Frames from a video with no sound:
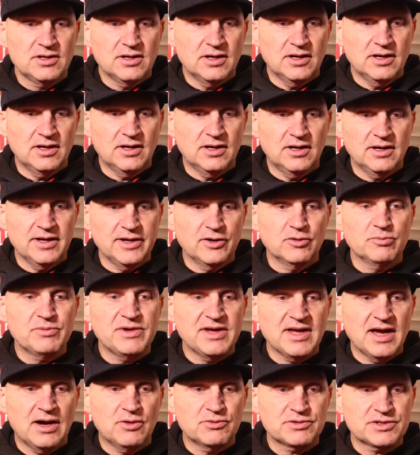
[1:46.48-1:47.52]
he'll
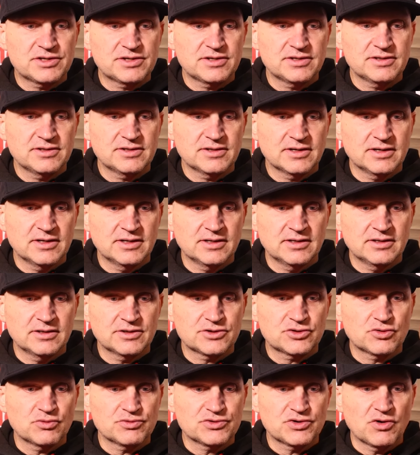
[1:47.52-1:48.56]
be out,
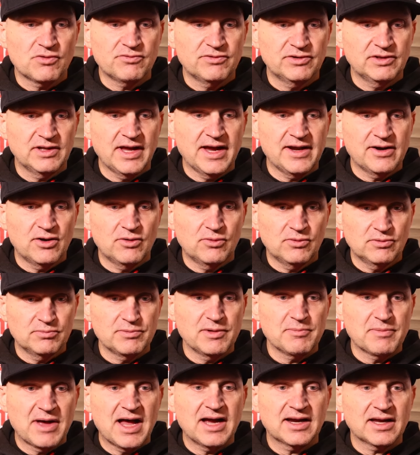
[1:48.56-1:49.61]
so Joe Valeno will
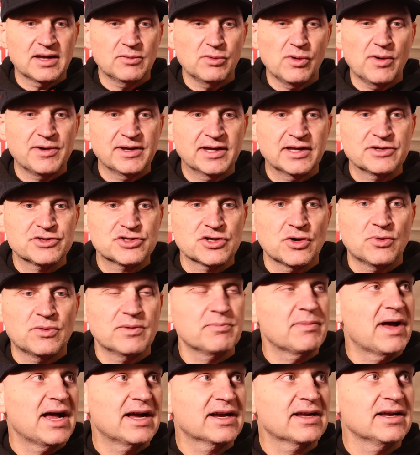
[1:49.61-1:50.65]
be back in. We want to get
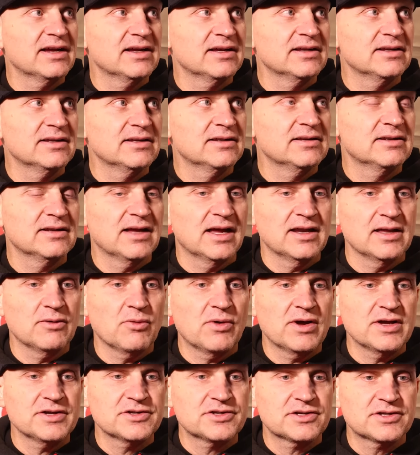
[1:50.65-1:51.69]
Joe back in
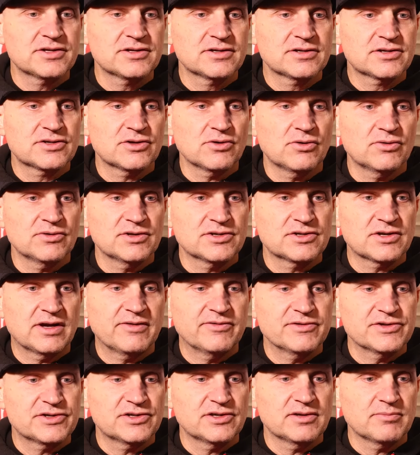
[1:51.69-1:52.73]
anyways, so this
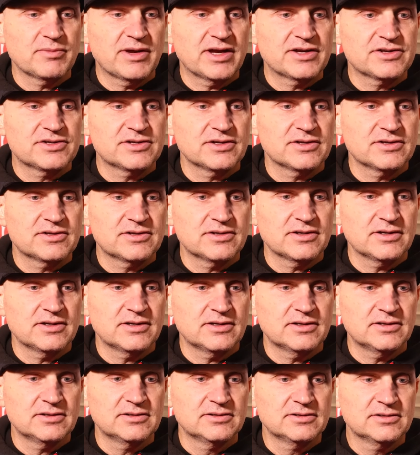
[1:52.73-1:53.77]
obviously makes
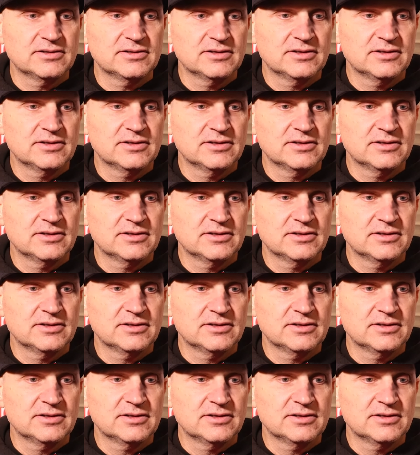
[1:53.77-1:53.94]
it